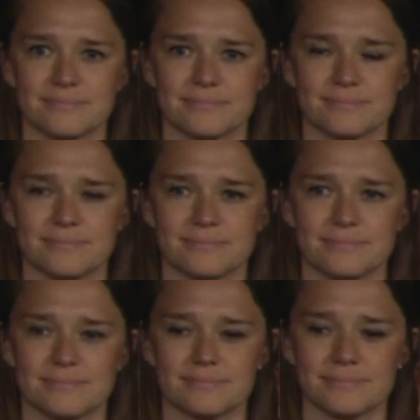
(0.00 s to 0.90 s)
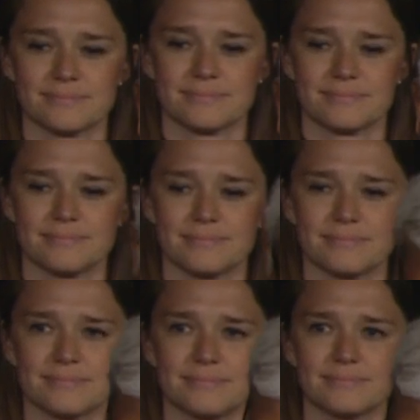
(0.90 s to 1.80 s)

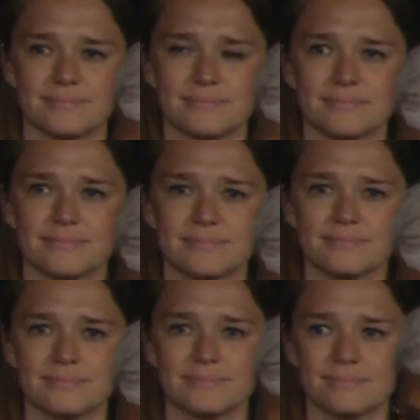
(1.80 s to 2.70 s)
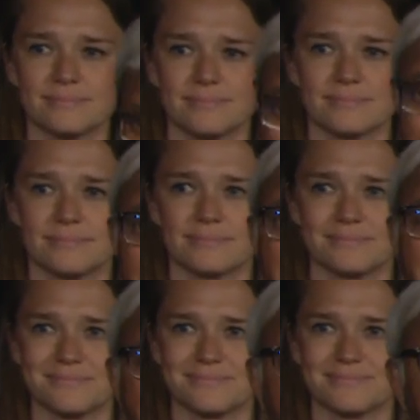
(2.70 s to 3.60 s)

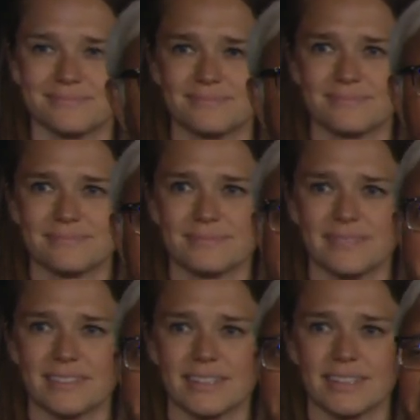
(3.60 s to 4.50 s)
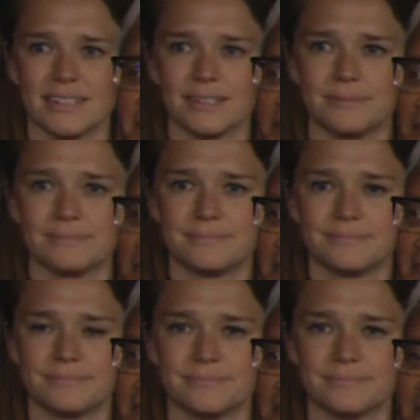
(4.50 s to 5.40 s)

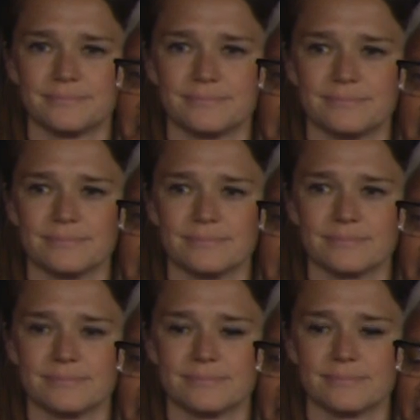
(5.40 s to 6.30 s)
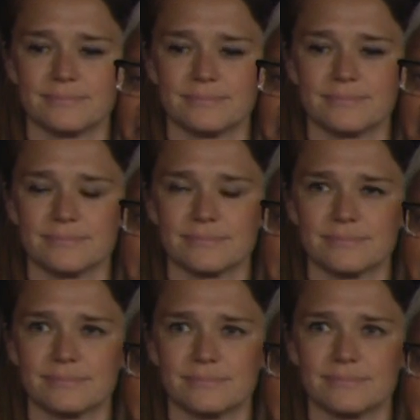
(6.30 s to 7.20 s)

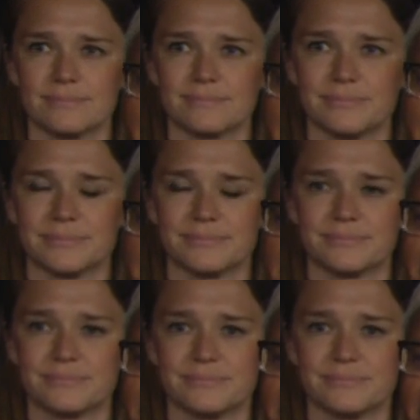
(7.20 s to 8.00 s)
The person shown says nothing.